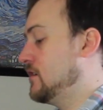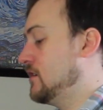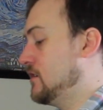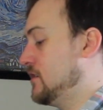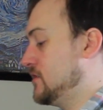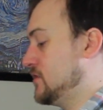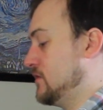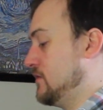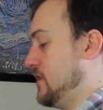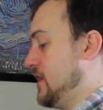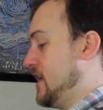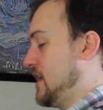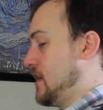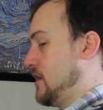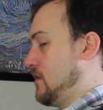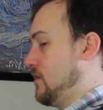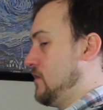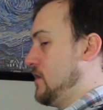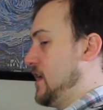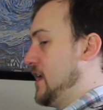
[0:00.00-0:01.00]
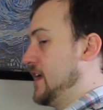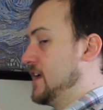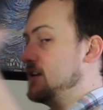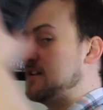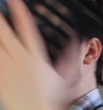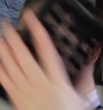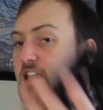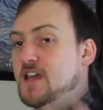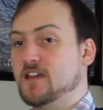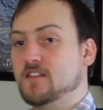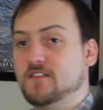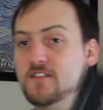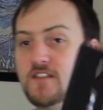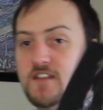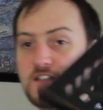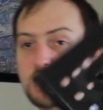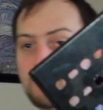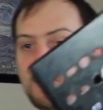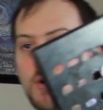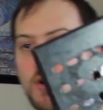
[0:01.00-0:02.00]
So now I can take
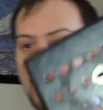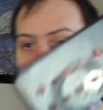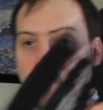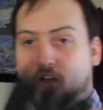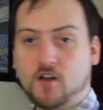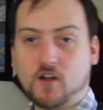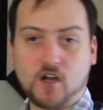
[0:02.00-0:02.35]
this part